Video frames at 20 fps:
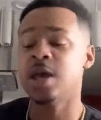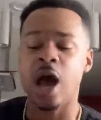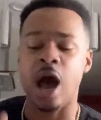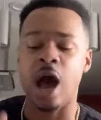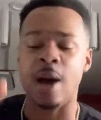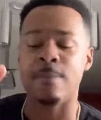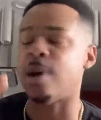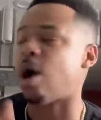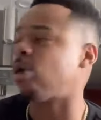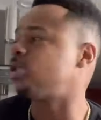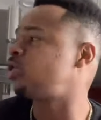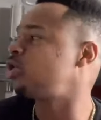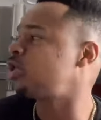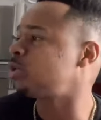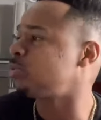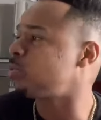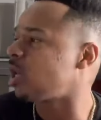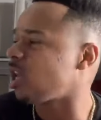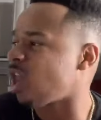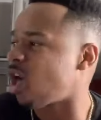I bought you
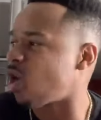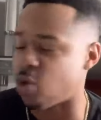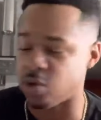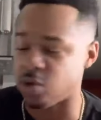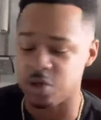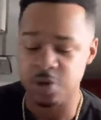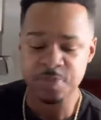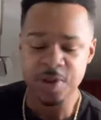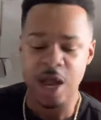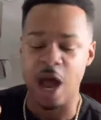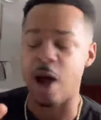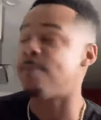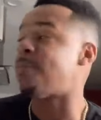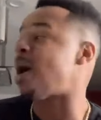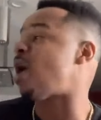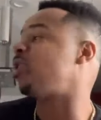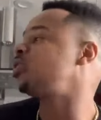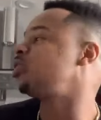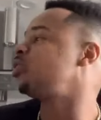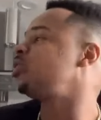some clothes. I
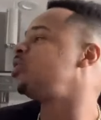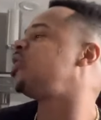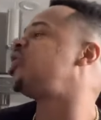bought you the